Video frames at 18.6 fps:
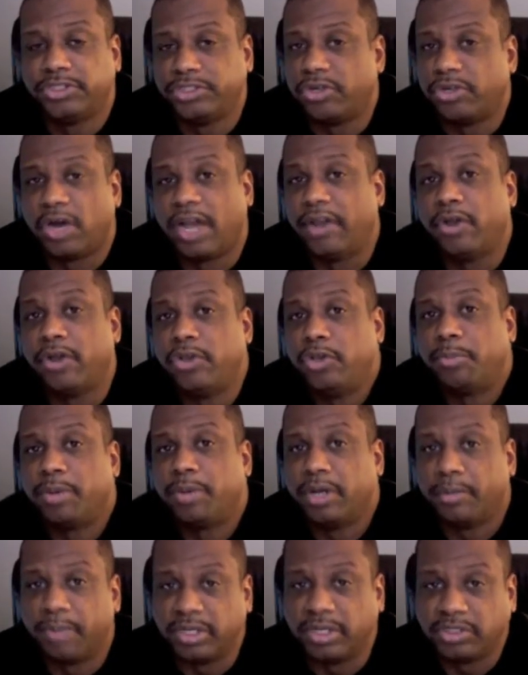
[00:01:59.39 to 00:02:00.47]
I know you're
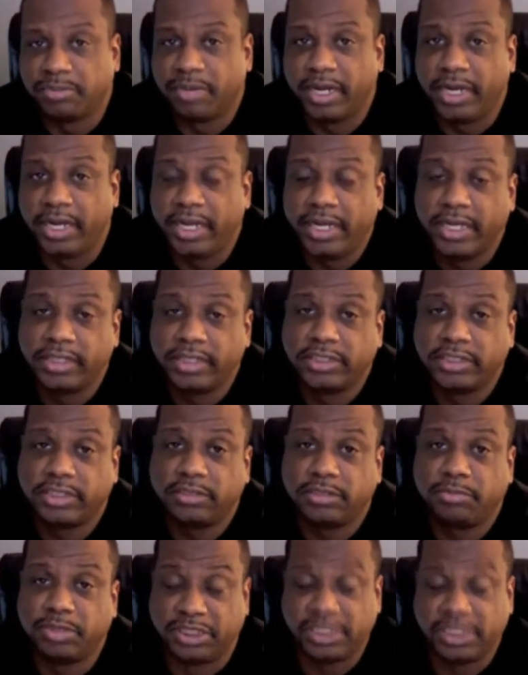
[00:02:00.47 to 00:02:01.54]
putting a bunch of money in
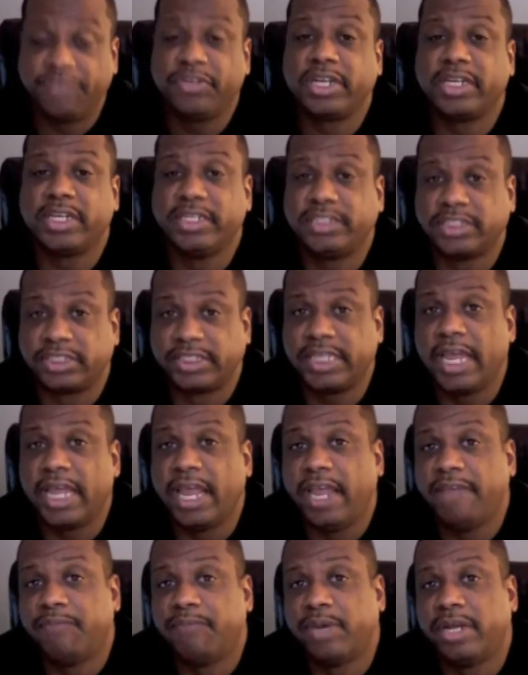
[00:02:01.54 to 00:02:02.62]
specifically to
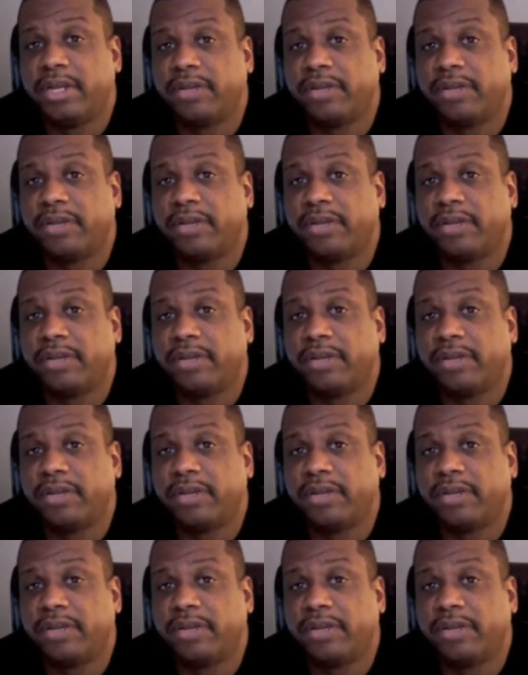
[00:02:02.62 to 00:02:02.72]
save, but in the